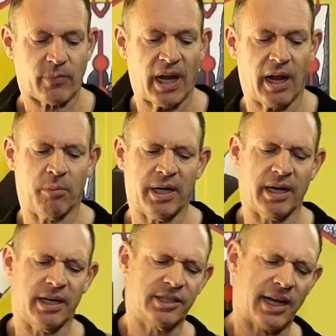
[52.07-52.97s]
Um,
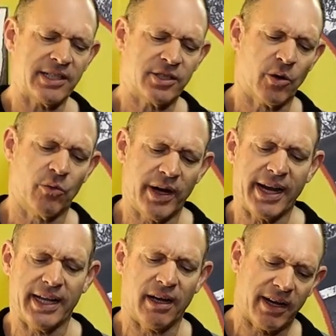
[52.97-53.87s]
but to answer it
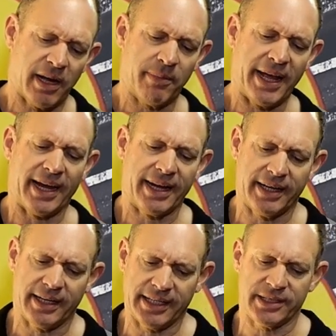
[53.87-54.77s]
really, I'll come back
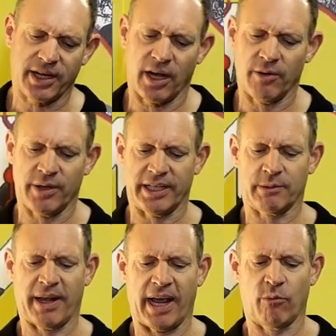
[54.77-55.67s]
and let's go and
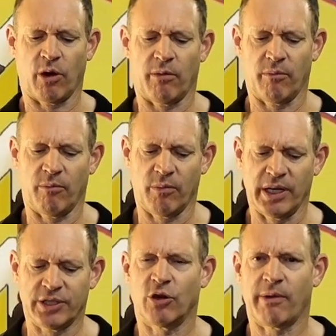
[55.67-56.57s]
explain what,
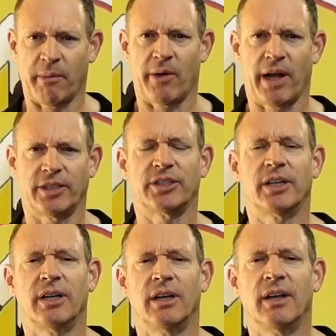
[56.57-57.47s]
let's talk about Mirage.
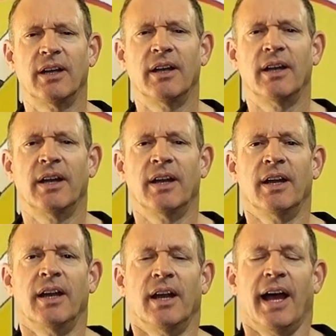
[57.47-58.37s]

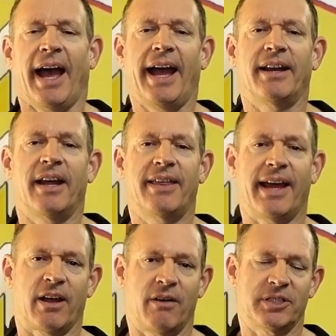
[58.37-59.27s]
And
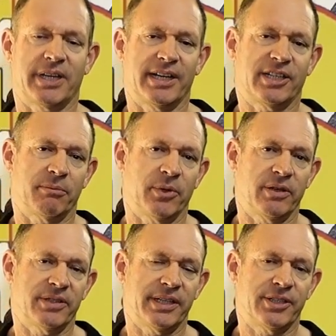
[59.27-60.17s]
that conversation
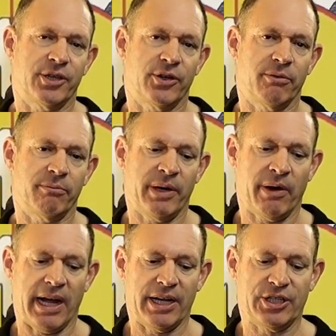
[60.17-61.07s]
moves into
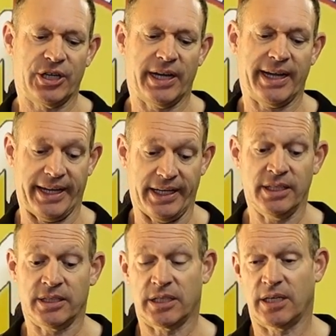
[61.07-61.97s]
mirage
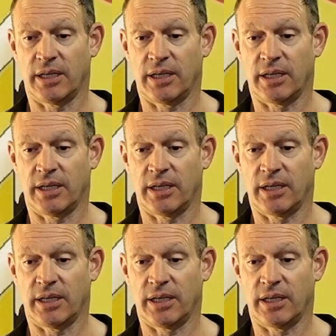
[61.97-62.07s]
is